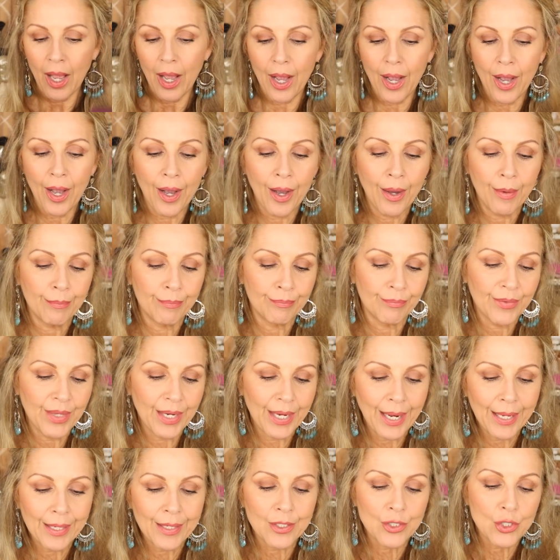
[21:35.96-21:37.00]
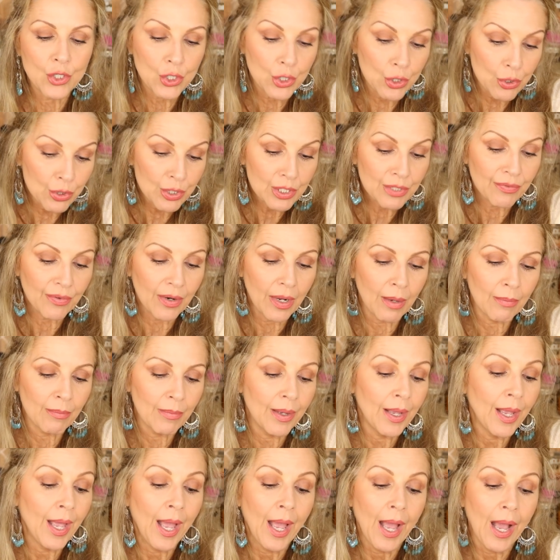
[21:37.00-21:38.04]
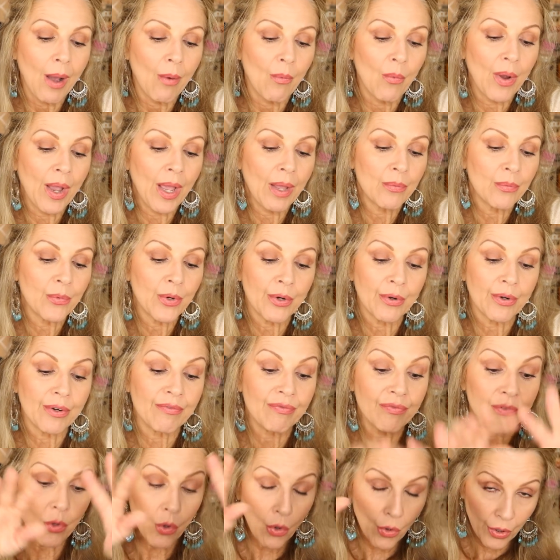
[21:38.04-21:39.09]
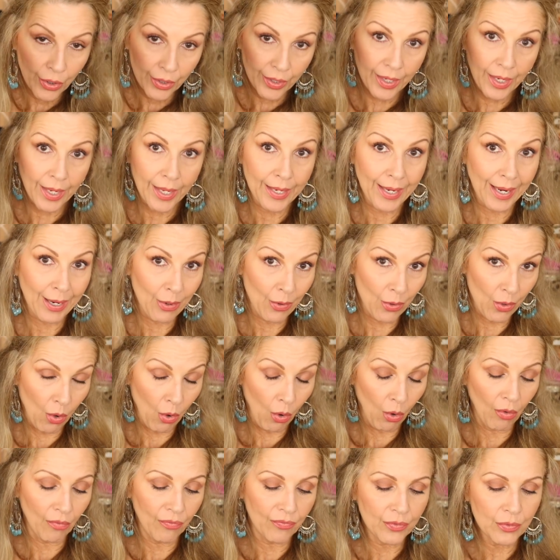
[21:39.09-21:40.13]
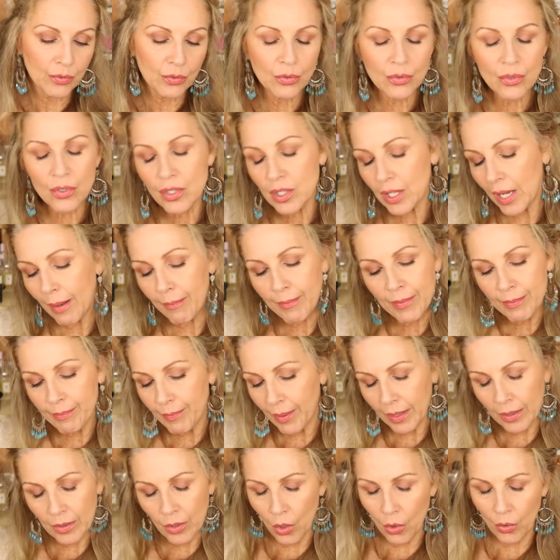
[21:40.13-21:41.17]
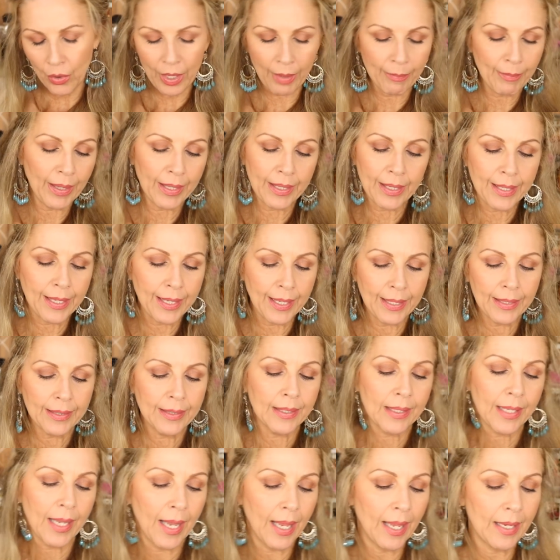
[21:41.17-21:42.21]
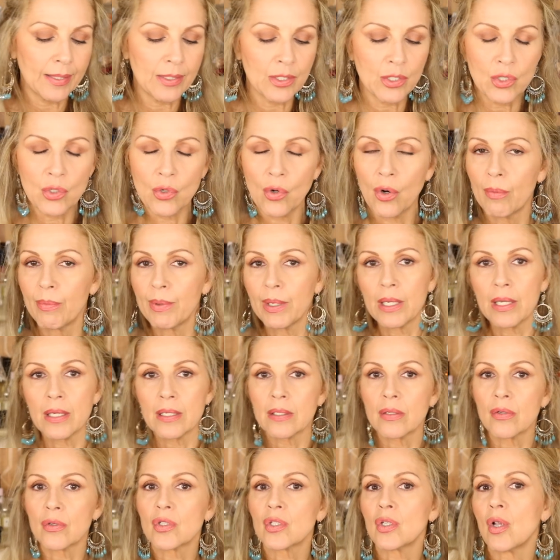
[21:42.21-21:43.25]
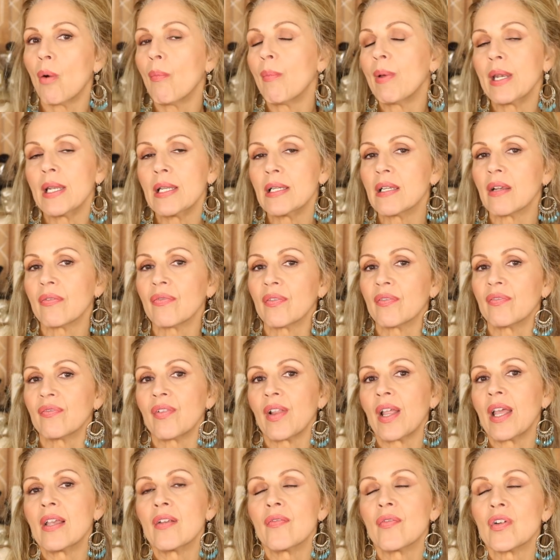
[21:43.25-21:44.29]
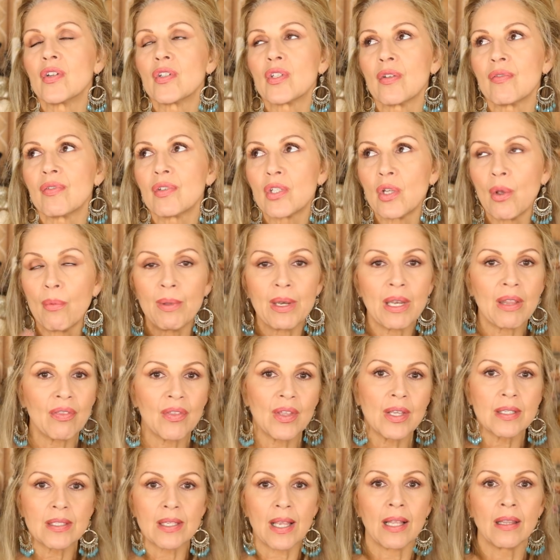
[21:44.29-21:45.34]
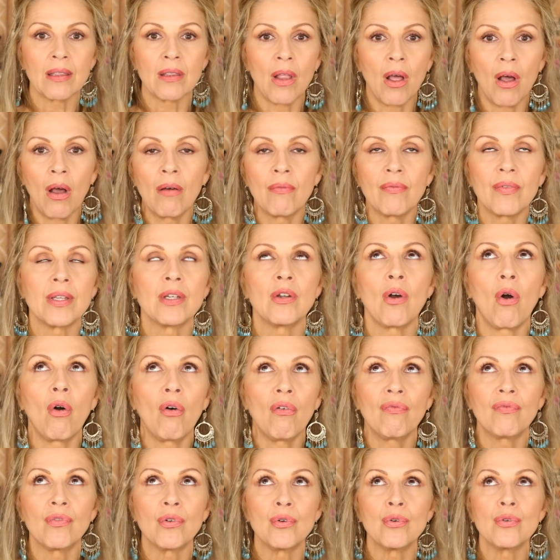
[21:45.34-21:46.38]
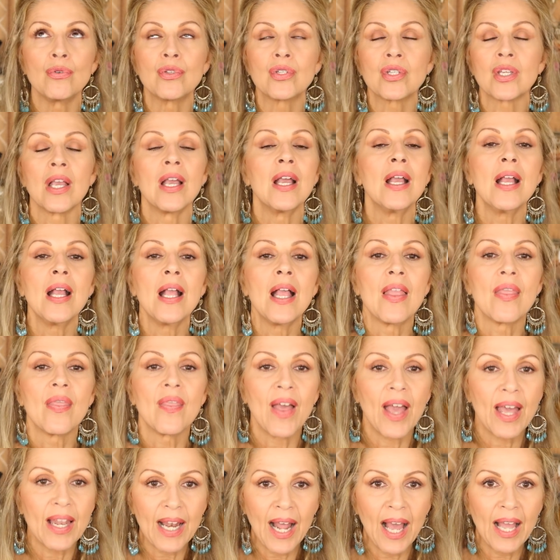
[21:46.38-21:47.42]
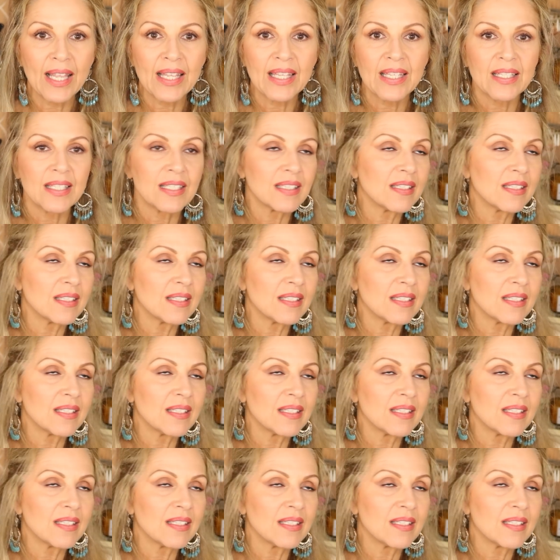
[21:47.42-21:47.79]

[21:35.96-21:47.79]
that I can choose from. When we're in Florida and I go to Whole Foods, I'm in my glory. I'm like a kid in the candy store because there's so many different flavors of so many things I love in Whole Foods that I